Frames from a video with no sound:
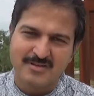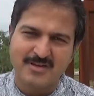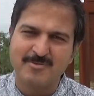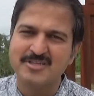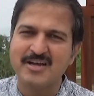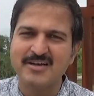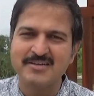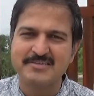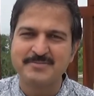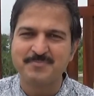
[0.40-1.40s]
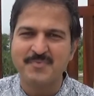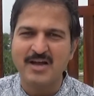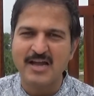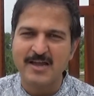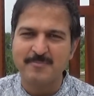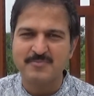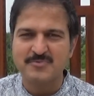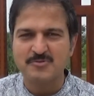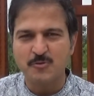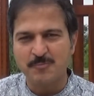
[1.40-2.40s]
Namaskar, I am
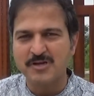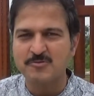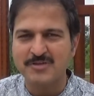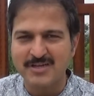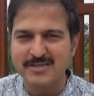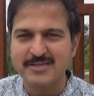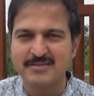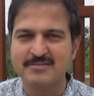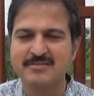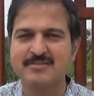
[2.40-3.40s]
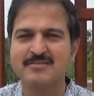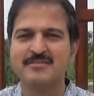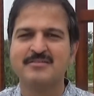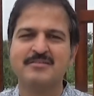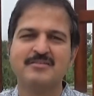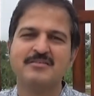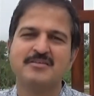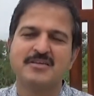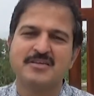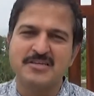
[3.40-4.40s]
Rupak Kulkarni.
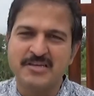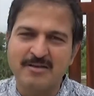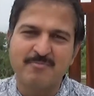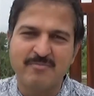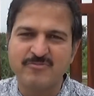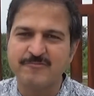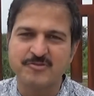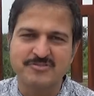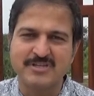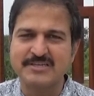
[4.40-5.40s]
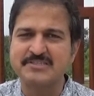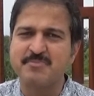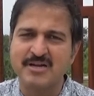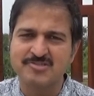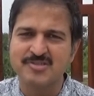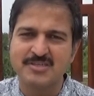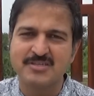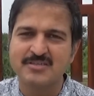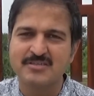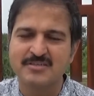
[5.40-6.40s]
Indian bamboo flute, that is Bansuri,
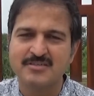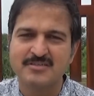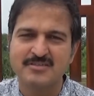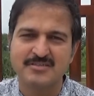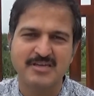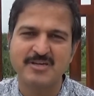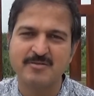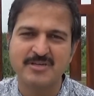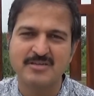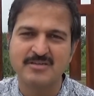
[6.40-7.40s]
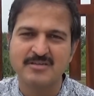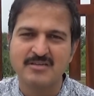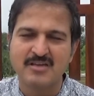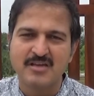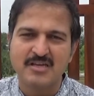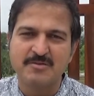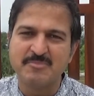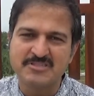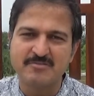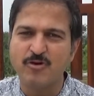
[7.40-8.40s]
is becoming
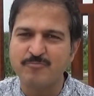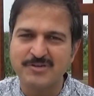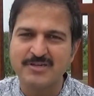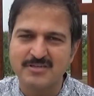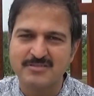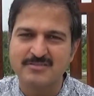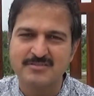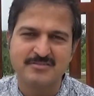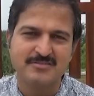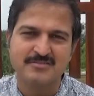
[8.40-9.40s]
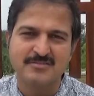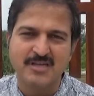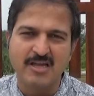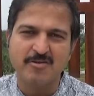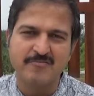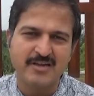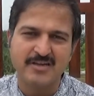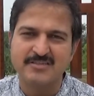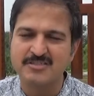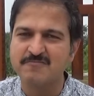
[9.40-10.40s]
immensely popular everywhere
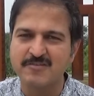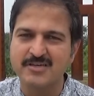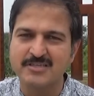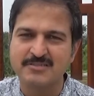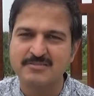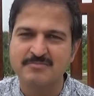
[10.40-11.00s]
in the world.